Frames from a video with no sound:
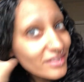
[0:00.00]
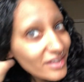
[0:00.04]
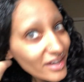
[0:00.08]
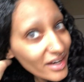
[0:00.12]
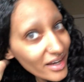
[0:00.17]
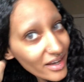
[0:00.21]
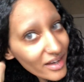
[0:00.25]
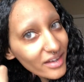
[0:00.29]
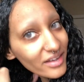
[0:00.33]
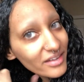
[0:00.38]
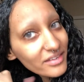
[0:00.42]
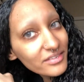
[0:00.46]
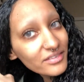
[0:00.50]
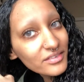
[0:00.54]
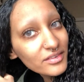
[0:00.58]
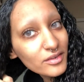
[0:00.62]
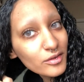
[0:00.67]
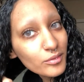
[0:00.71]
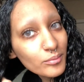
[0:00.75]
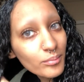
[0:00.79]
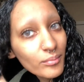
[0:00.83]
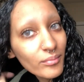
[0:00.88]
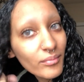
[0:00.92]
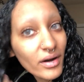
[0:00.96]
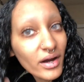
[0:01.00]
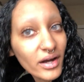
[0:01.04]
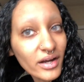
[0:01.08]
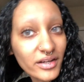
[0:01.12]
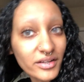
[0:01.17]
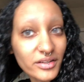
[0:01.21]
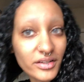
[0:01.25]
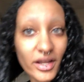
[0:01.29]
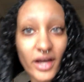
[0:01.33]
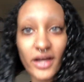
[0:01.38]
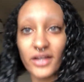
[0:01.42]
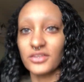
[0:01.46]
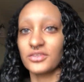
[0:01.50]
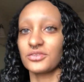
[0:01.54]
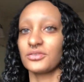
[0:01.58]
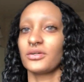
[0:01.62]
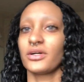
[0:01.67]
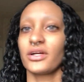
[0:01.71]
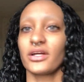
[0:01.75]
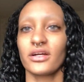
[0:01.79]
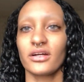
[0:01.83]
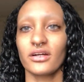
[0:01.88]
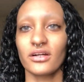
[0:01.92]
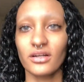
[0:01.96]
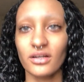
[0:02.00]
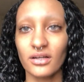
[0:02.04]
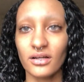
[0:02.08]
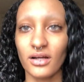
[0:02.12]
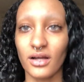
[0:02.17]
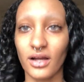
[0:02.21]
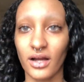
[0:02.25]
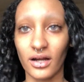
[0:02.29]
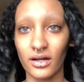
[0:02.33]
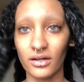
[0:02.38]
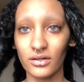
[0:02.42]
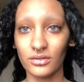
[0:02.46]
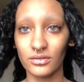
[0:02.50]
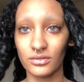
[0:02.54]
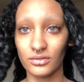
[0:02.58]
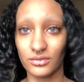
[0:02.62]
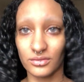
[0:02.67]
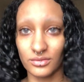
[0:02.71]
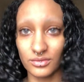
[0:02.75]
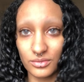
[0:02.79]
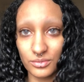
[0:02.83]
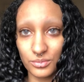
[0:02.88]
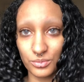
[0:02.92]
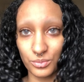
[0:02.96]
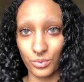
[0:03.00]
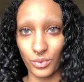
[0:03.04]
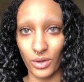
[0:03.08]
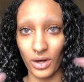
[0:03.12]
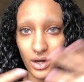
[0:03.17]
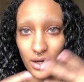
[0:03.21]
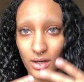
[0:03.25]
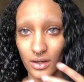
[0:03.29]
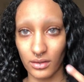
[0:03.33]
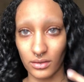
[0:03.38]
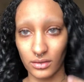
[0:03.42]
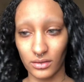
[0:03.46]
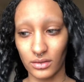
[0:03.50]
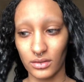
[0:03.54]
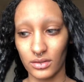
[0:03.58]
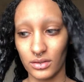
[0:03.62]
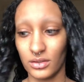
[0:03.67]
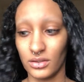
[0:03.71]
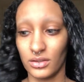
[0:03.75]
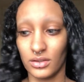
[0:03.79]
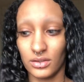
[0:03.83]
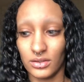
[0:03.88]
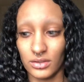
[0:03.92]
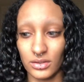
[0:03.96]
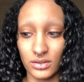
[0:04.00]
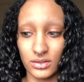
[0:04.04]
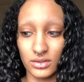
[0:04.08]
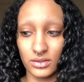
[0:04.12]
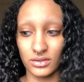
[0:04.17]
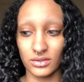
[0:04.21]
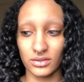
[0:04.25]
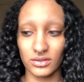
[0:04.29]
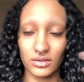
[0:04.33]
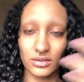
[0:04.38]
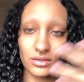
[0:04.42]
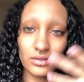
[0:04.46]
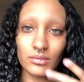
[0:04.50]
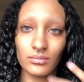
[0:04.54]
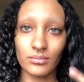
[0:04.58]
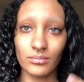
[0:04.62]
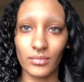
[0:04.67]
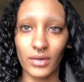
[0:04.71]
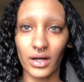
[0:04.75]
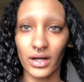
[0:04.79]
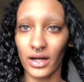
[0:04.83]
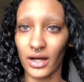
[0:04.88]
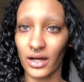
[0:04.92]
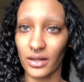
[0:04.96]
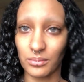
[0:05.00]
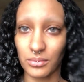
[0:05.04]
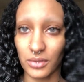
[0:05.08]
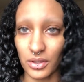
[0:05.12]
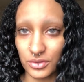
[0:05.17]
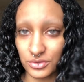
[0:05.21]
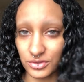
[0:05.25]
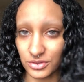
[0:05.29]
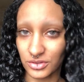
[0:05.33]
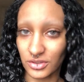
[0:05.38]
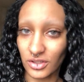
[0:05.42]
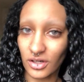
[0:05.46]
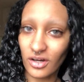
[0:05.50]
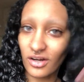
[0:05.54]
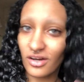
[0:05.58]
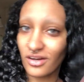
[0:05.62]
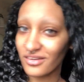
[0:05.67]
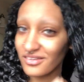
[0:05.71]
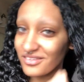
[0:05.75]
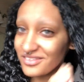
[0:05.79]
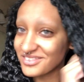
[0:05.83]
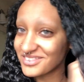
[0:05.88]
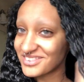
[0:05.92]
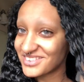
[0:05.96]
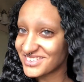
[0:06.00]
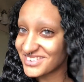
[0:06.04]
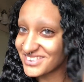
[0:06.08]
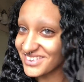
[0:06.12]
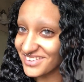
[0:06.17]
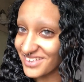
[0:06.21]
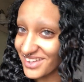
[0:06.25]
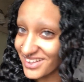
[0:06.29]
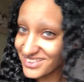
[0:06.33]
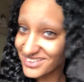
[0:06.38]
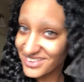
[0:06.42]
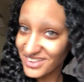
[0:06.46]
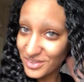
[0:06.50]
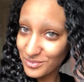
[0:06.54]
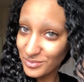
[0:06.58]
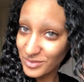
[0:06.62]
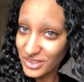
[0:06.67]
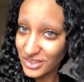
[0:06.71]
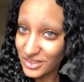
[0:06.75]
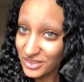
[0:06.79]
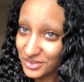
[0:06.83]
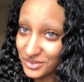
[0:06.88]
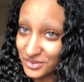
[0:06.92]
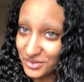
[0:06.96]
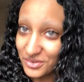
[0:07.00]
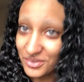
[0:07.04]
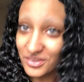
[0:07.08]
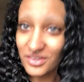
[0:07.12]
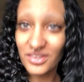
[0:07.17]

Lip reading: had my natural hair out while my eyebrows are gone. So that's gonna be new.